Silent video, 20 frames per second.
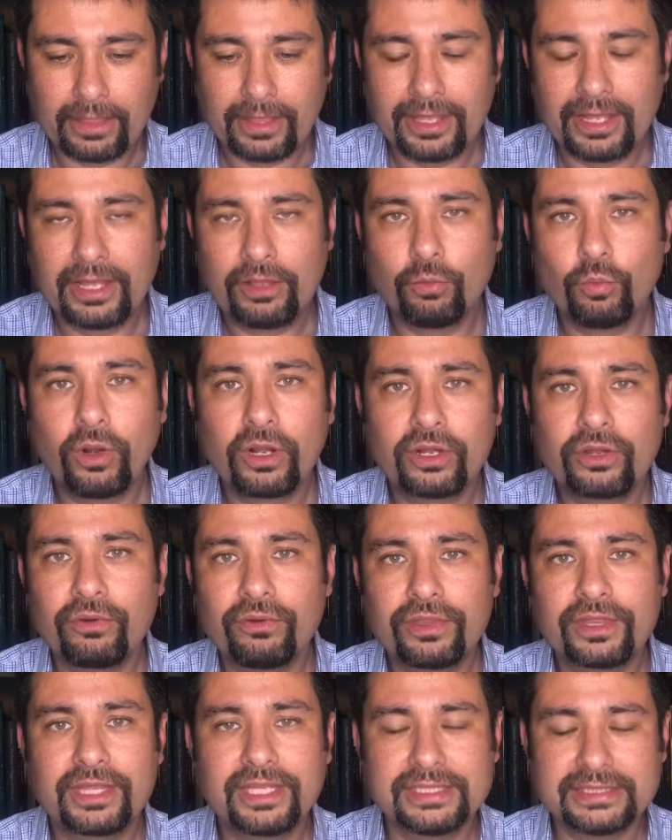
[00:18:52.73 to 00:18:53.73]
In 1
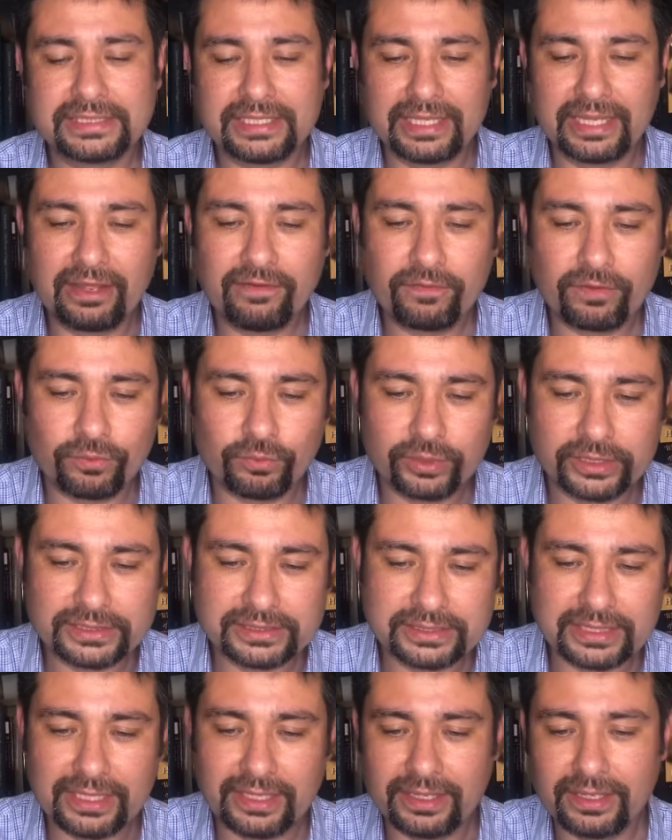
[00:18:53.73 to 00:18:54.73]
Corinthians 11, we
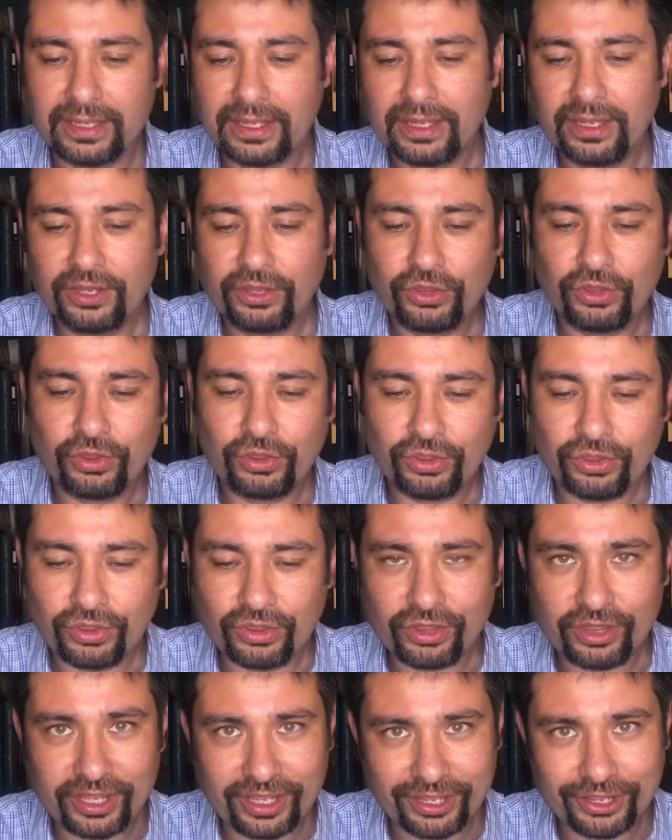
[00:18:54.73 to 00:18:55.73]
see
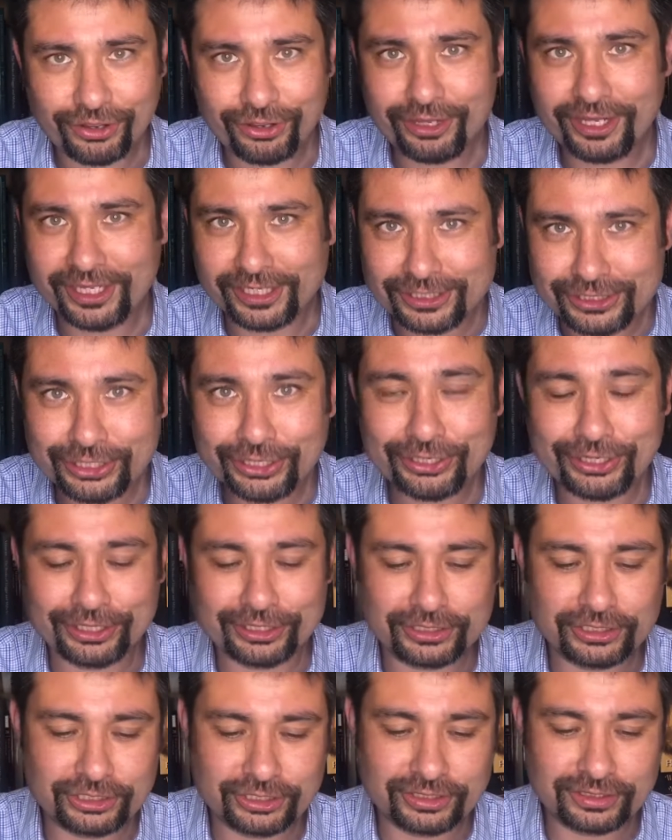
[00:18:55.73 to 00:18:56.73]
the early
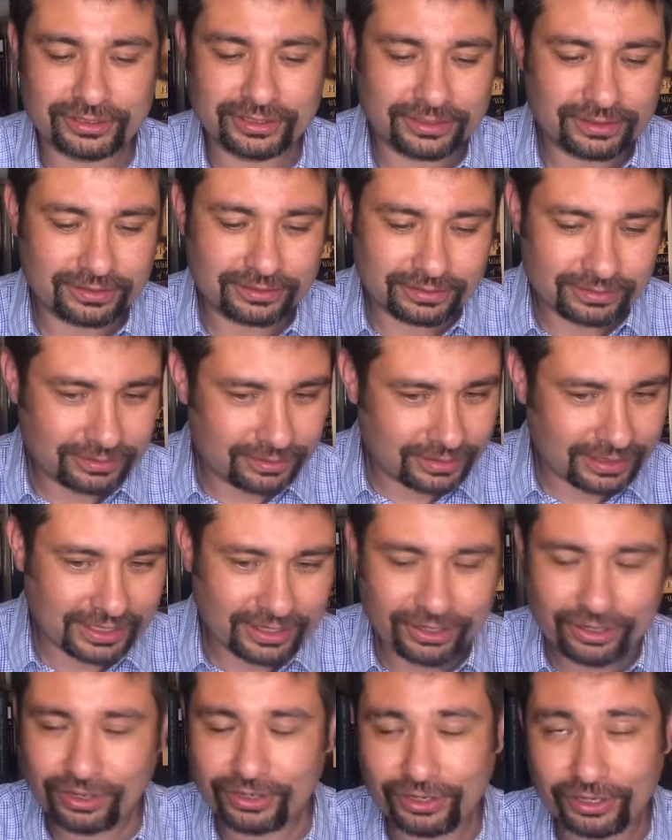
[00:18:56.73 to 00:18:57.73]
church,
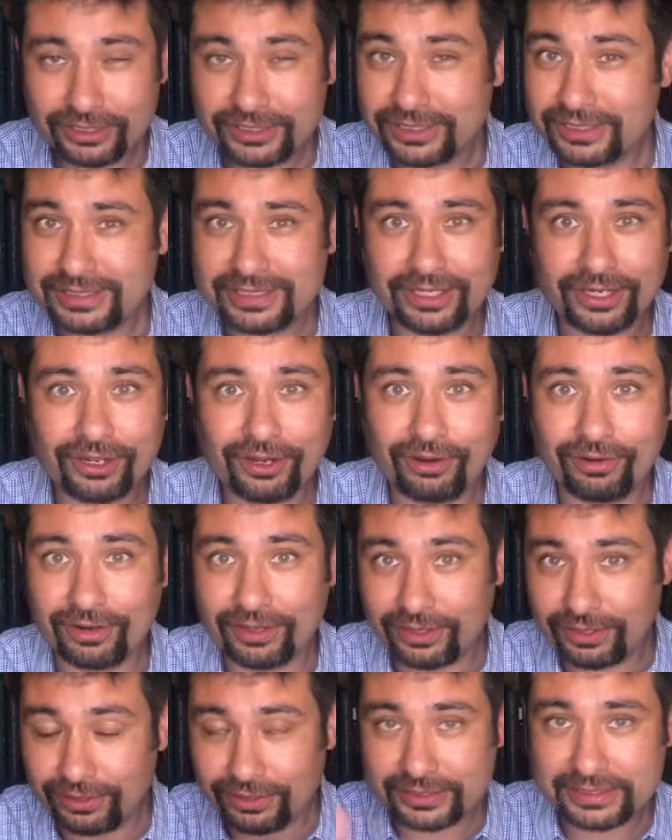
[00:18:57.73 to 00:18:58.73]
in, not just in
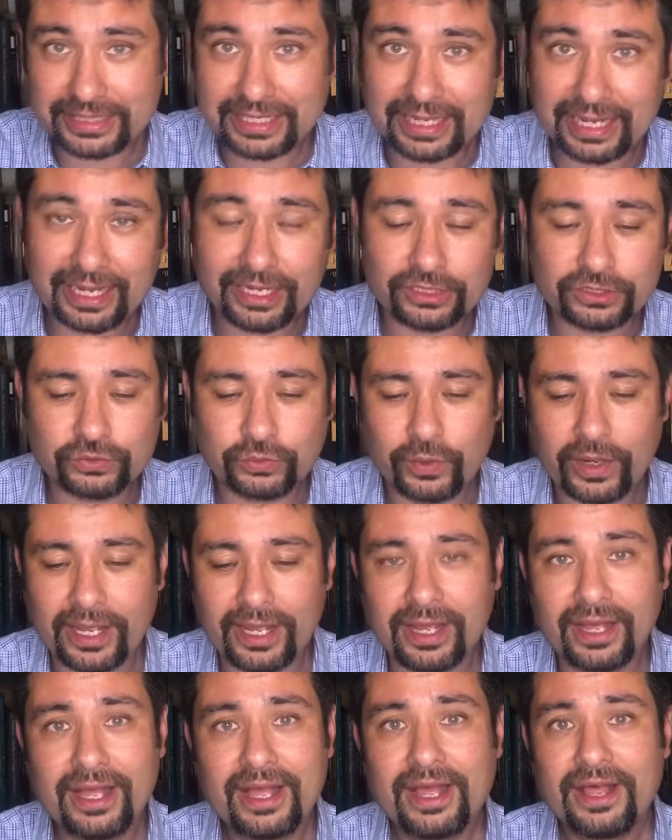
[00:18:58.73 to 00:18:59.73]
Corinth, you see
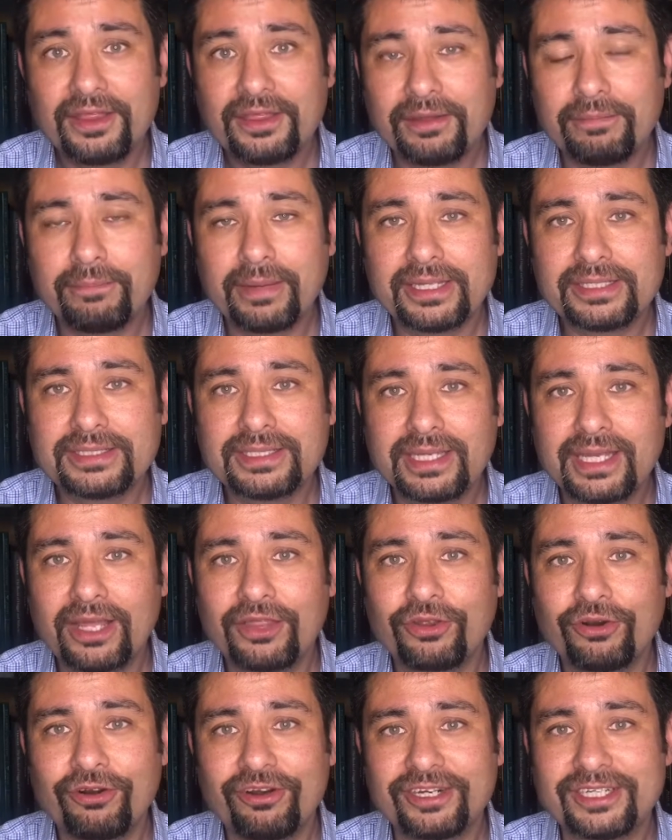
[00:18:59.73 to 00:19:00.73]
elsewhere, they met
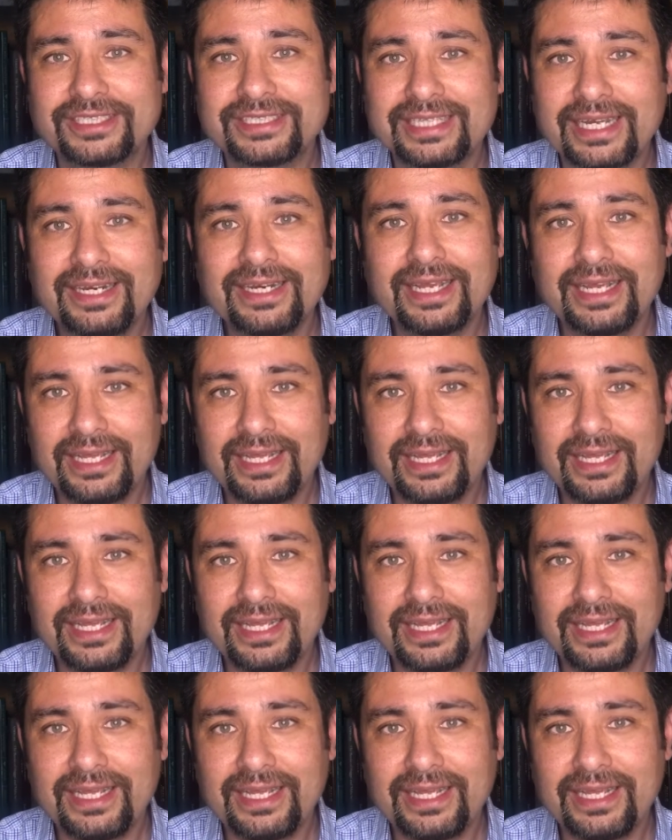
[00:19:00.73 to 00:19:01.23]
together on a Sunday